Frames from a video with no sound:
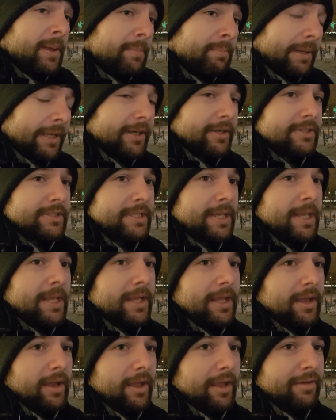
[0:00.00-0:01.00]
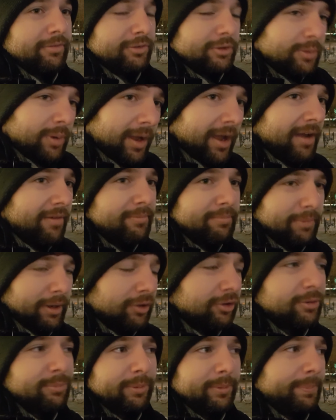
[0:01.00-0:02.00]
Because if you have
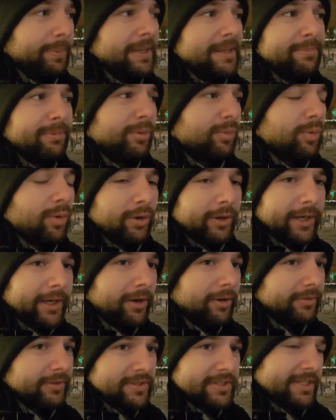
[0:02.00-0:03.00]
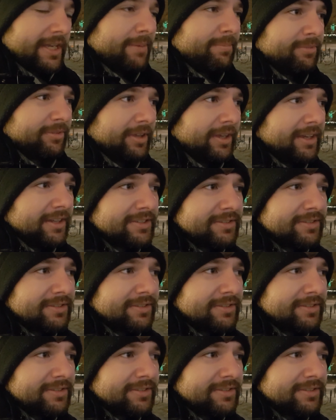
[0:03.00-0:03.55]
multiple people working on the same thing,